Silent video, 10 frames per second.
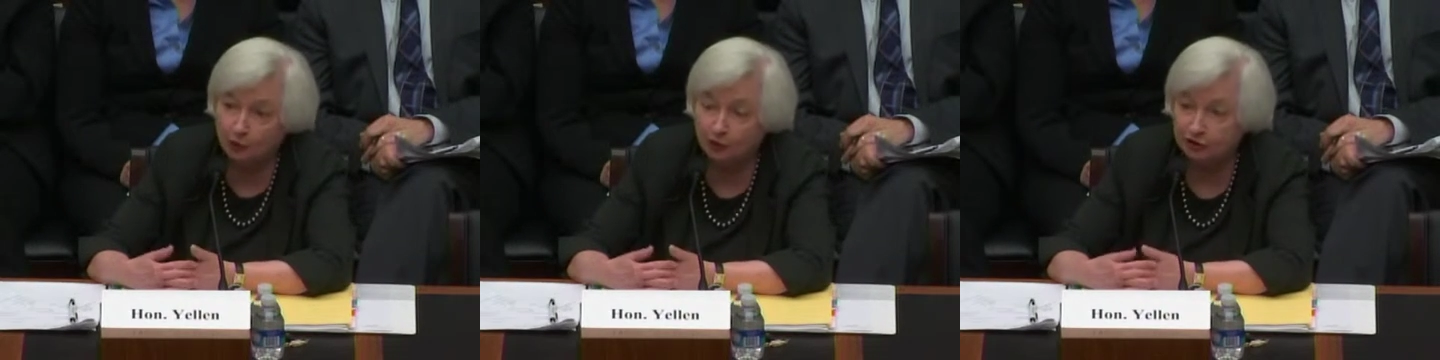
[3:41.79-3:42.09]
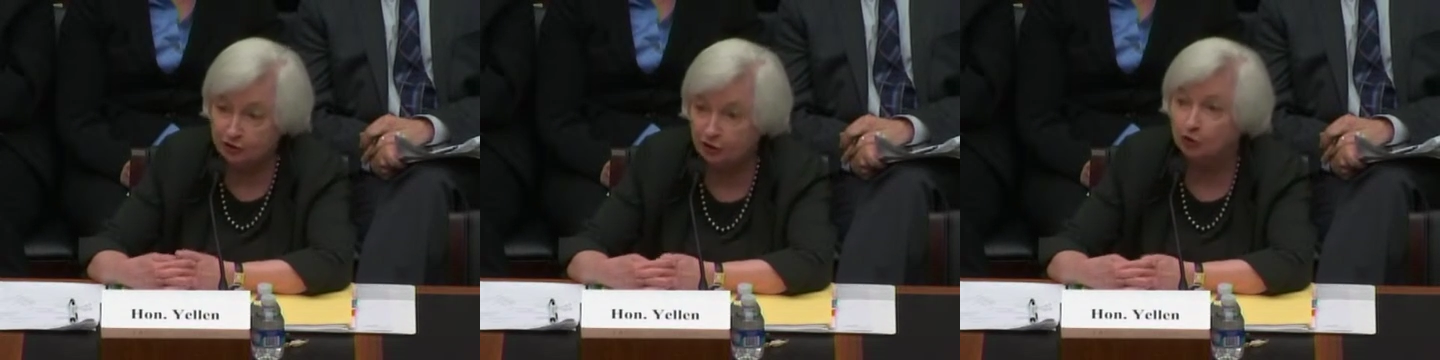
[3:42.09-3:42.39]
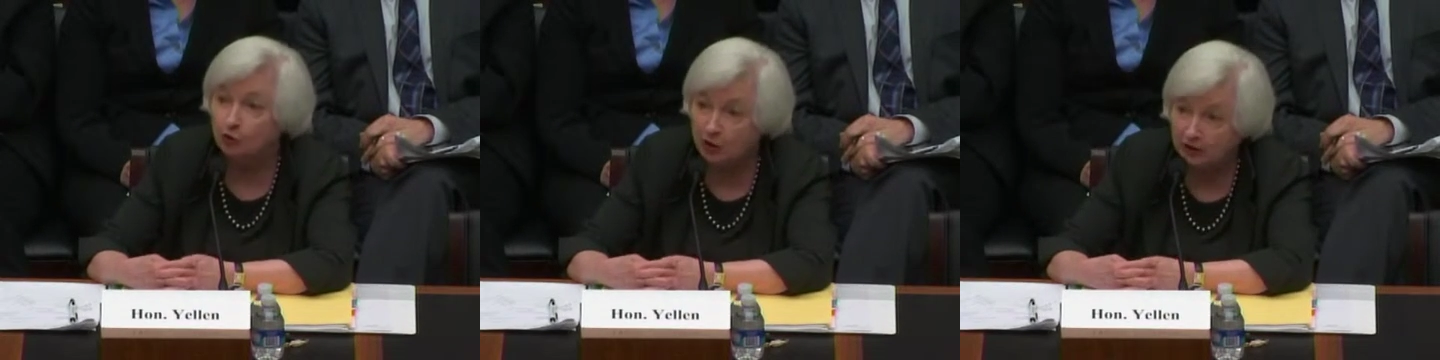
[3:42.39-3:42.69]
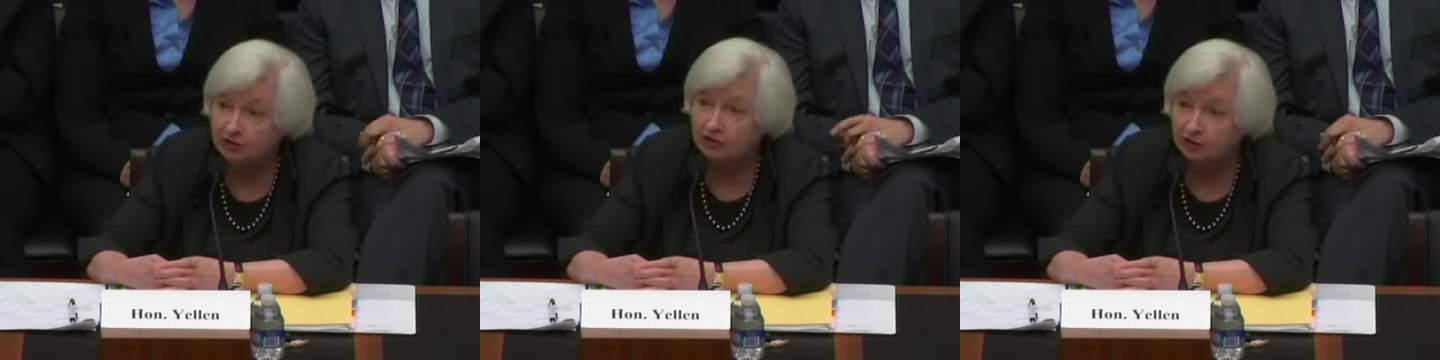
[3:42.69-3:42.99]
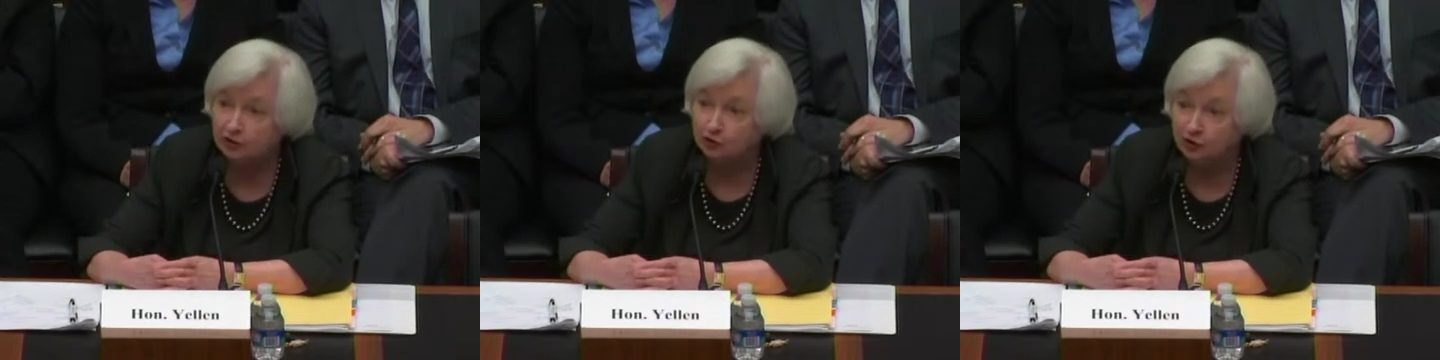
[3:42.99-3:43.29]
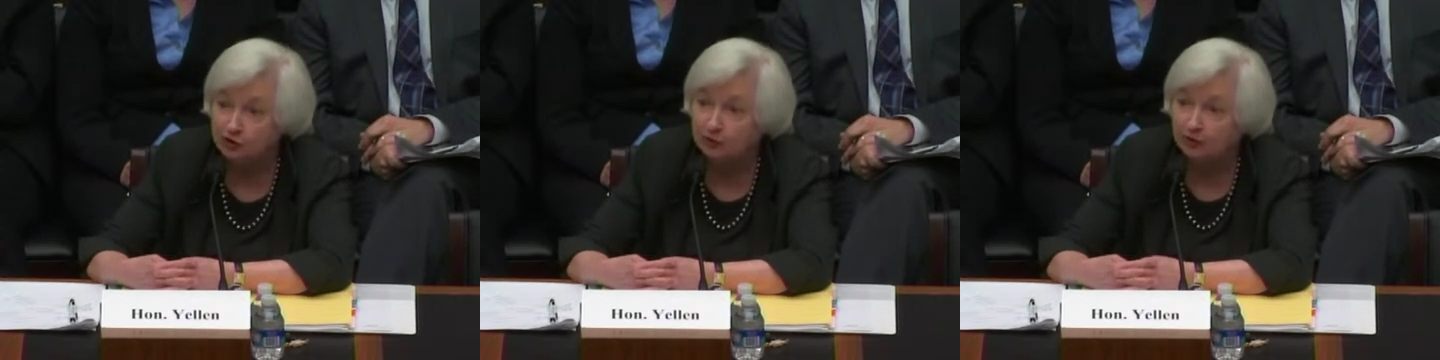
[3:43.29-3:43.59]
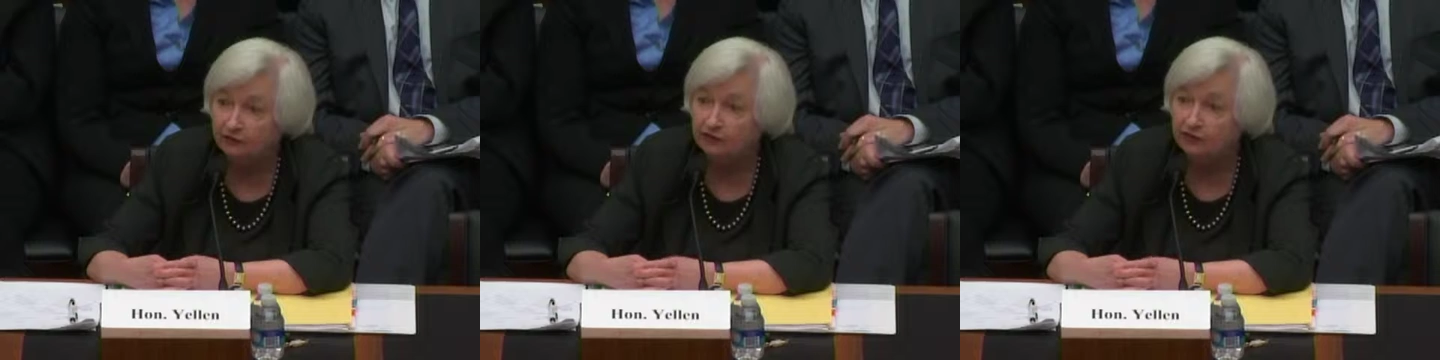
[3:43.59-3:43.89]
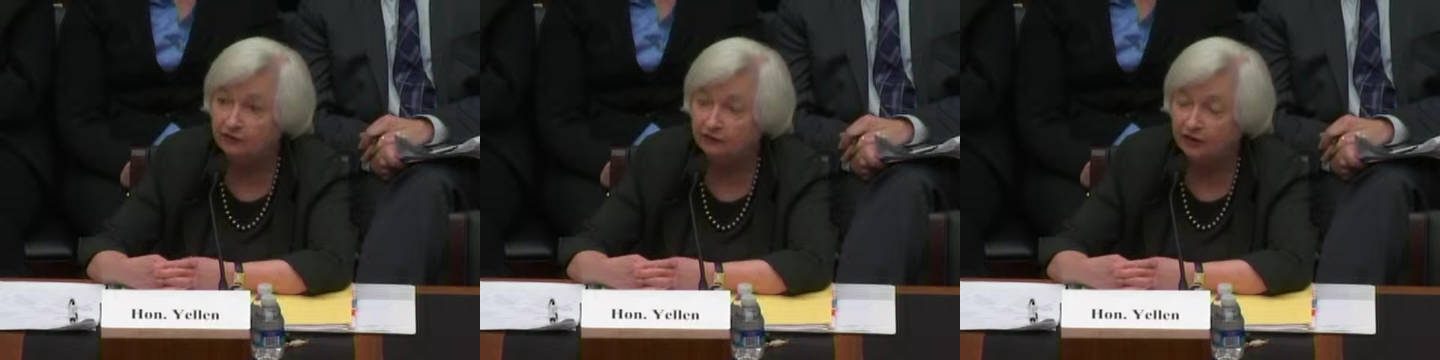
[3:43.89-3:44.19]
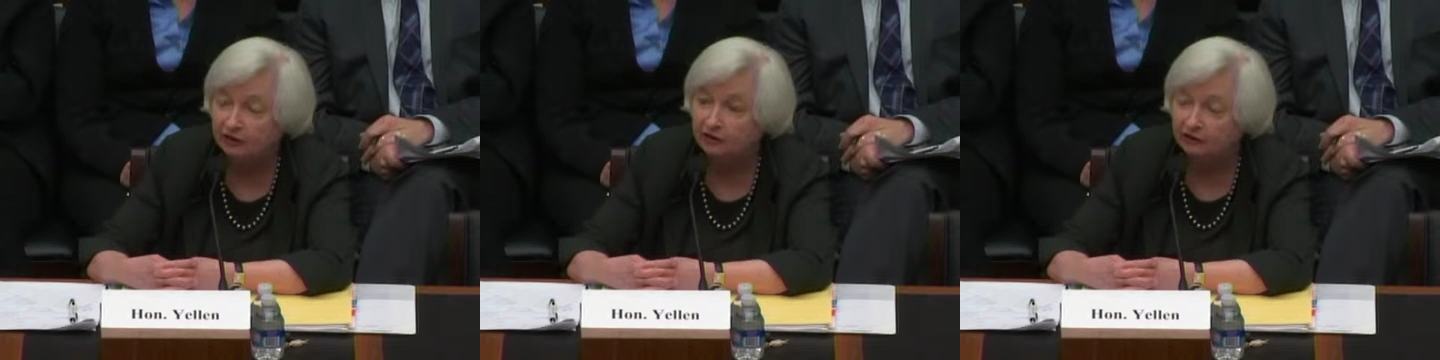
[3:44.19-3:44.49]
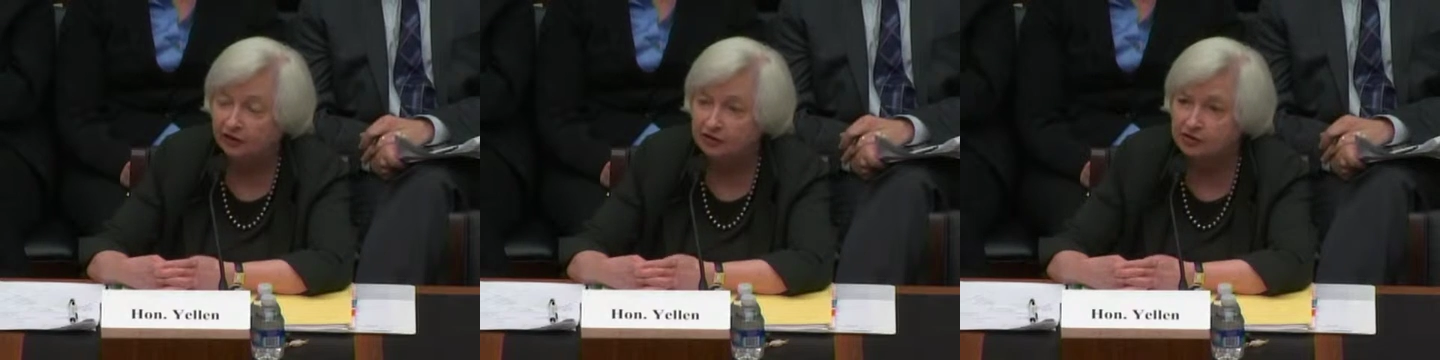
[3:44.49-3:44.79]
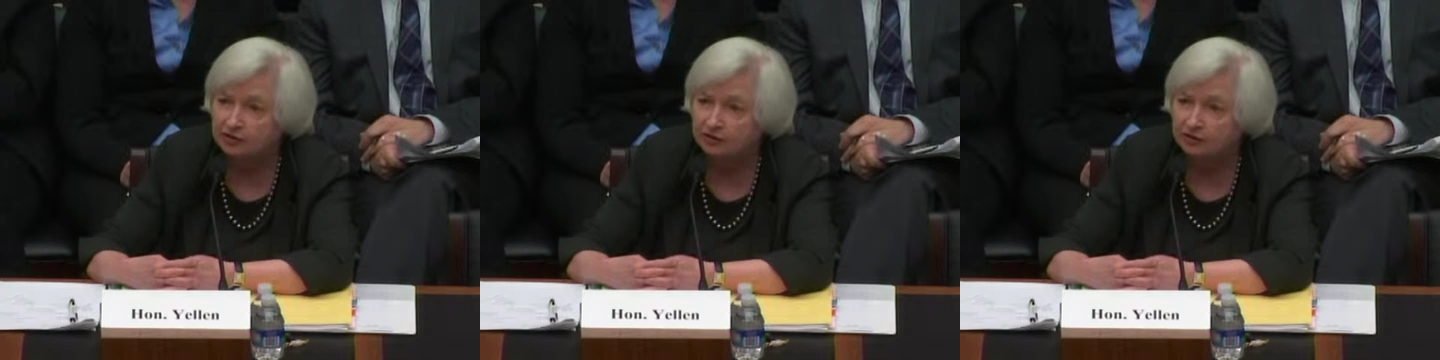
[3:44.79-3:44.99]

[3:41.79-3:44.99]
which in a way is an endorsement of their effectiveness.